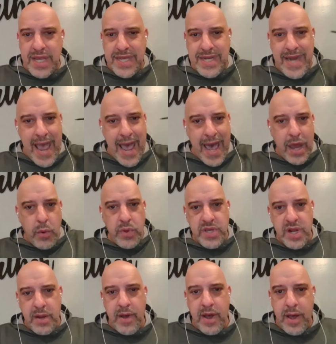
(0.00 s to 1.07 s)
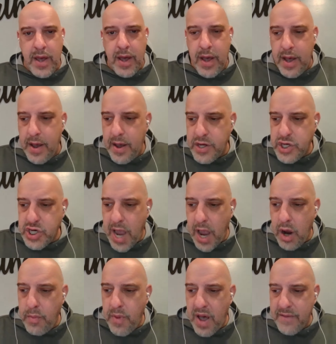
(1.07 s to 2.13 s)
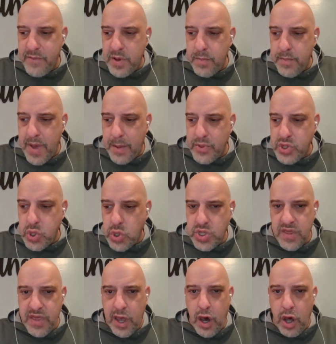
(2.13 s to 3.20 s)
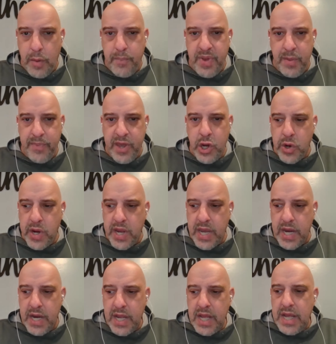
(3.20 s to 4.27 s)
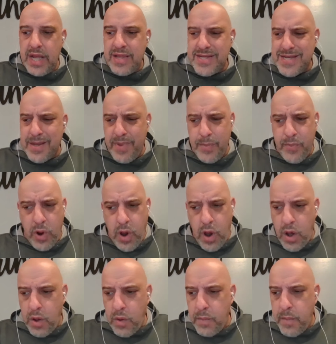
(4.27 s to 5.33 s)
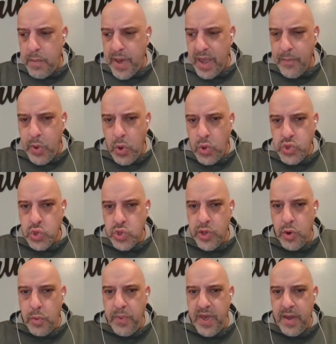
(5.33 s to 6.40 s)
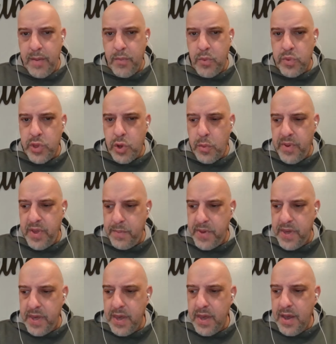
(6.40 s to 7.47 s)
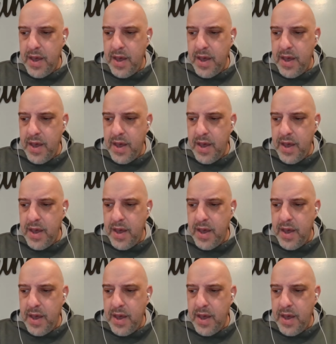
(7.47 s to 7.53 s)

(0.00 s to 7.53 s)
His dad was a, a, a Chicago mob, mob associate. They called him Pippy Green. Some people call Mike Posner Little Pip, Little Pippy.